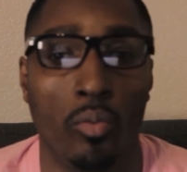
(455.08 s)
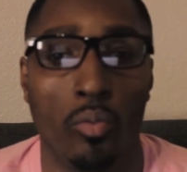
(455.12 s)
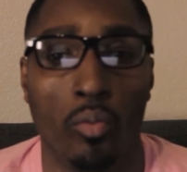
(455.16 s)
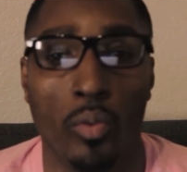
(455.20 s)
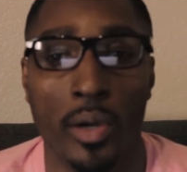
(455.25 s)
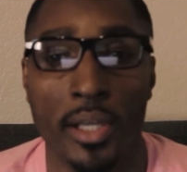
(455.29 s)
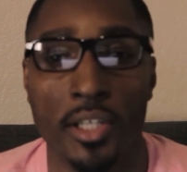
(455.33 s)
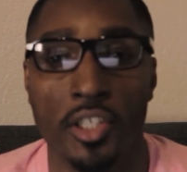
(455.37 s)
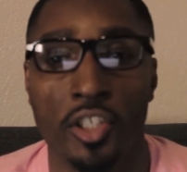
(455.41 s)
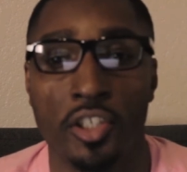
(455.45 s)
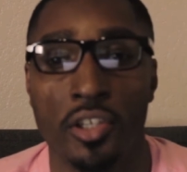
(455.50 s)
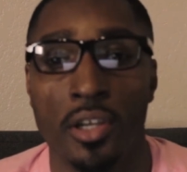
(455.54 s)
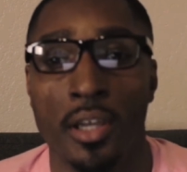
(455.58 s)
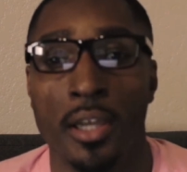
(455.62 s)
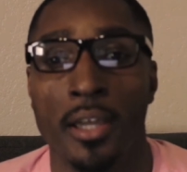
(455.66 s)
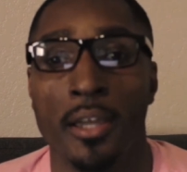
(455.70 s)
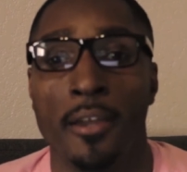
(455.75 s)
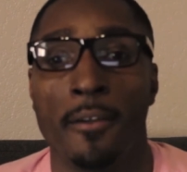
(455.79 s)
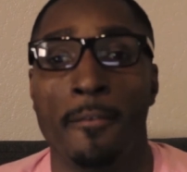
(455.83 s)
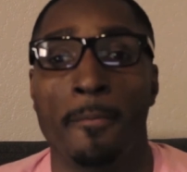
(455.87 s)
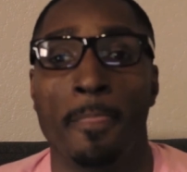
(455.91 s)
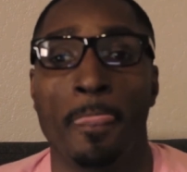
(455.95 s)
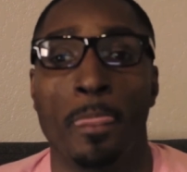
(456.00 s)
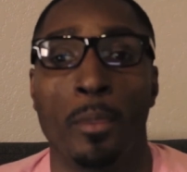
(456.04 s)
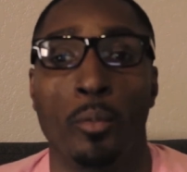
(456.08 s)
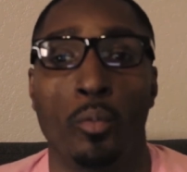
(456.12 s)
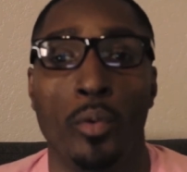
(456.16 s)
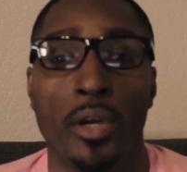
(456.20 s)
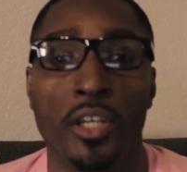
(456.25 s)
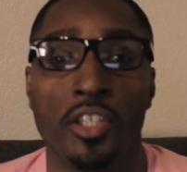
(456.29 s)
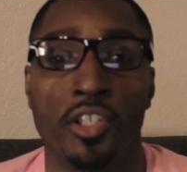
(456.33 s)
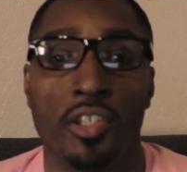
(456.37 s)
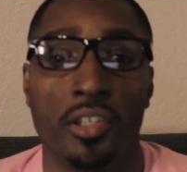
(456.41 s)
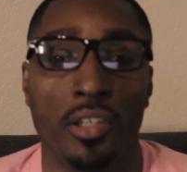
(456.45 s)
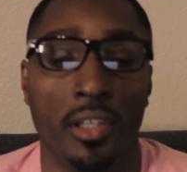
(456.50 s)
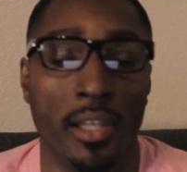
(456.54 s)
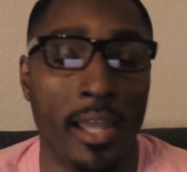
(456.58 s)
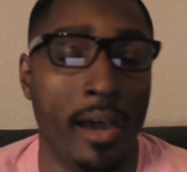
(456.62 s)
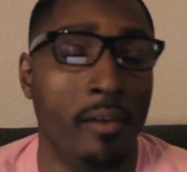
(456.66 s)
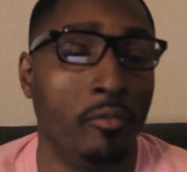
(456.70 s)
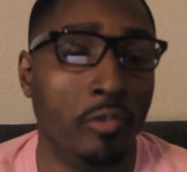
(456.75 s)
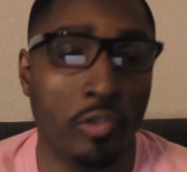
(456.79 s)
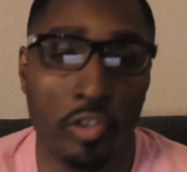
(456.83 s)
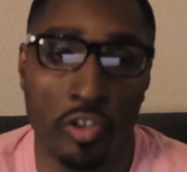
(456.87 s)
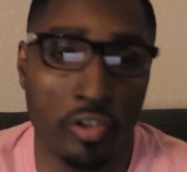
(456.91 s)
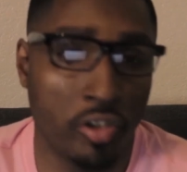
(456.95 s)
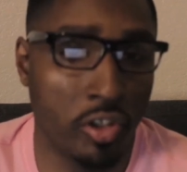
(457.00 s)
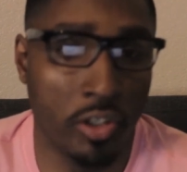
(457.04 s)
which
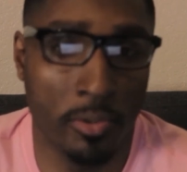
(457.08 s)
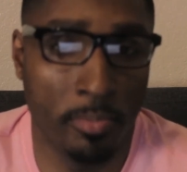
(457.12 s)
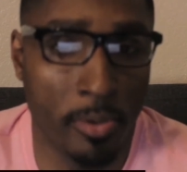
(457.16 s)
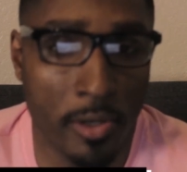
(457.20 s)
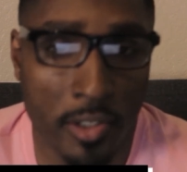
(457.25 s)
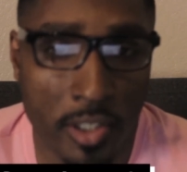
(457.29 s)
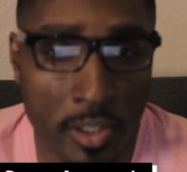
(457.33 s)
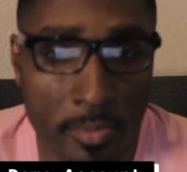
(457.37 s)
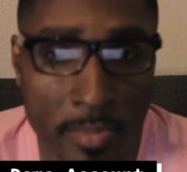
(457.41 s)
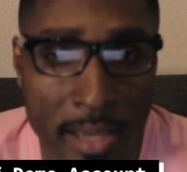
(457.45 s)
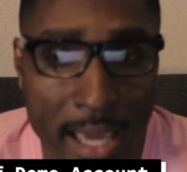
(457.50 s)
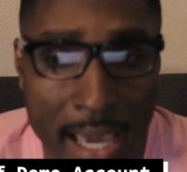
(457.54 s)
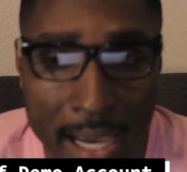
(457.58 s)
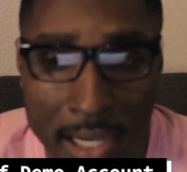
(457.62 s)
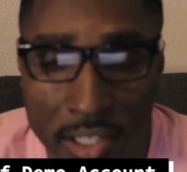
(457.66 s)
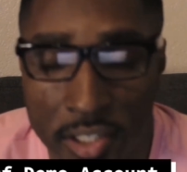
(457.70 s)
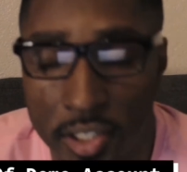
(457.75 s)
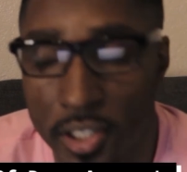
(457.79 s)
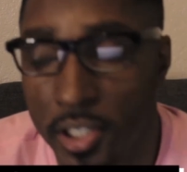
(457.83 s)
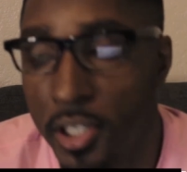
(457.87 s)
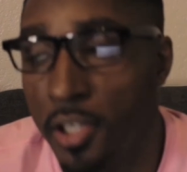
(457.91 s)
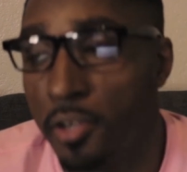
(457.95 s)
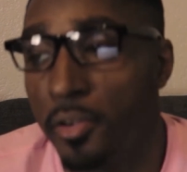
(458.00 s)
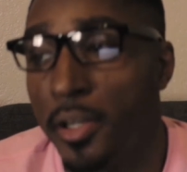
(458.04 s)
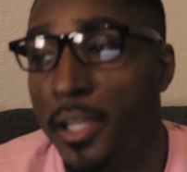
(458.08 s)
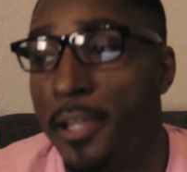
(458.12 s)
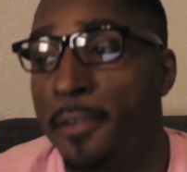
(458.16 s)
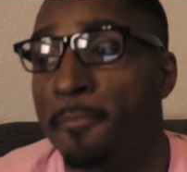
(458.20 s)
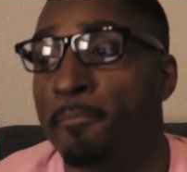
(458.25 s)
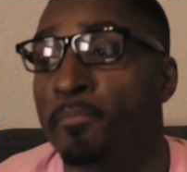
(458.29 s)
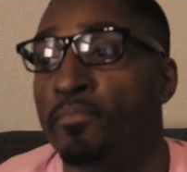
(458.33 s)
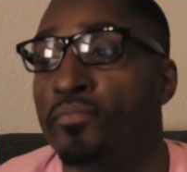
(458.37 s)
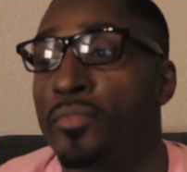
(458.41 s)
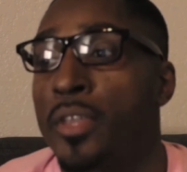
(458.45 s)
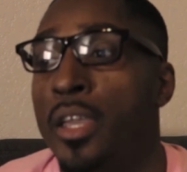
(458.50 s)
levels you're supposed to be executing,